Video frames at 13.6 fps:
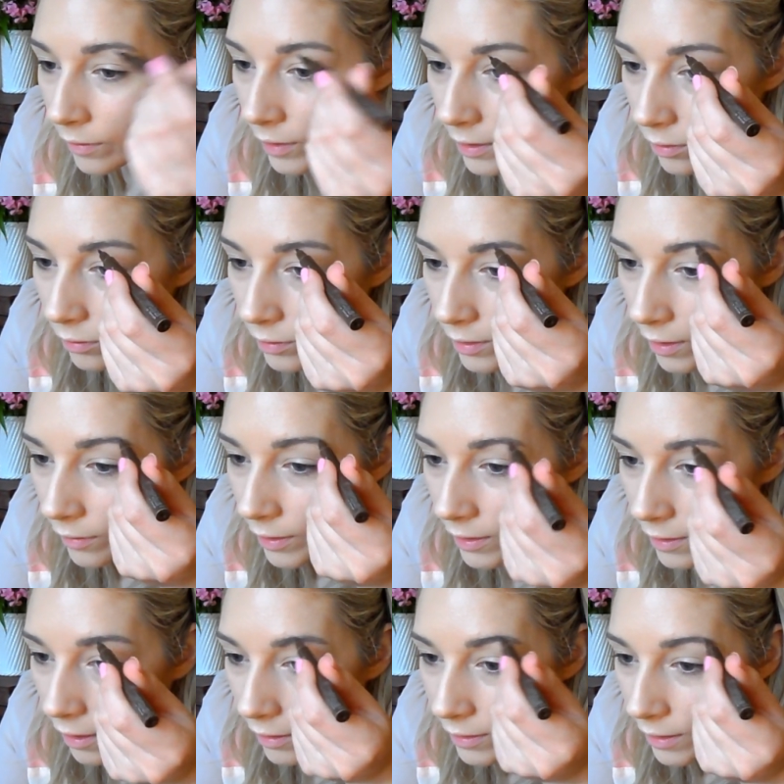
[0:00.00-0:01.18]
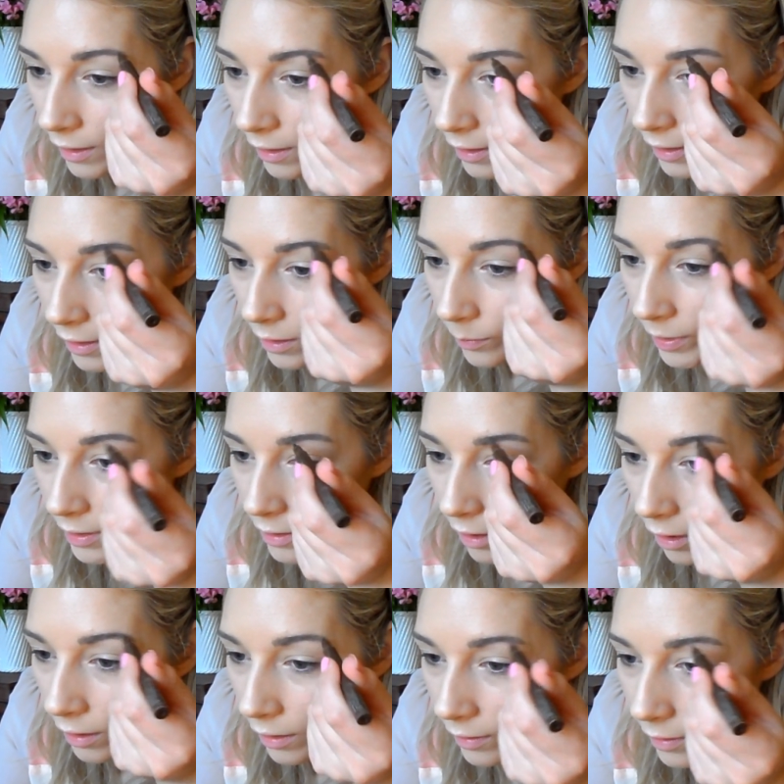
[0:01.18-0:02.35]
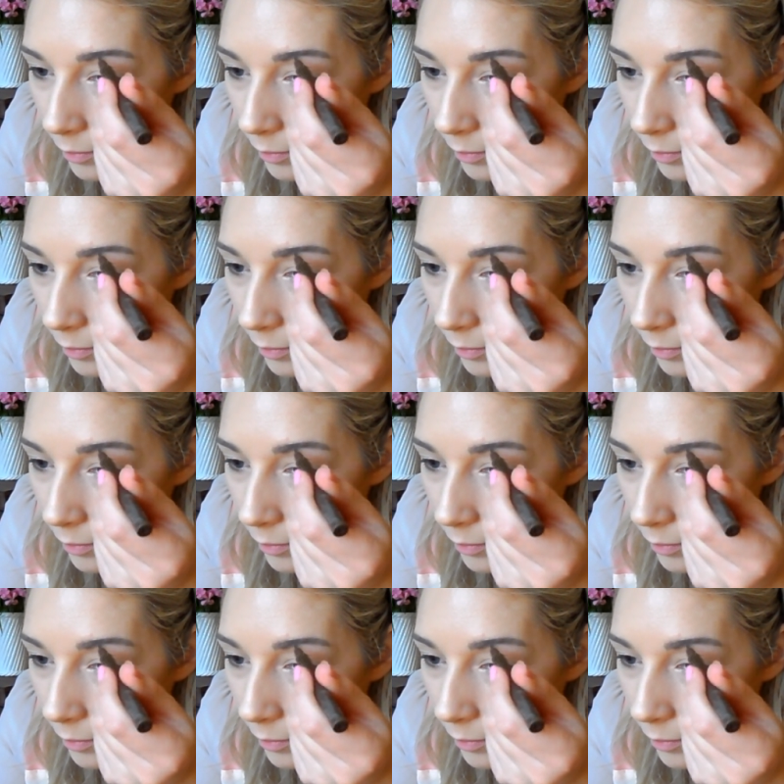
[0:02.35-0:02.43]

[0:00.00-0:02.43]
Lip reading: This colour is a little bit darker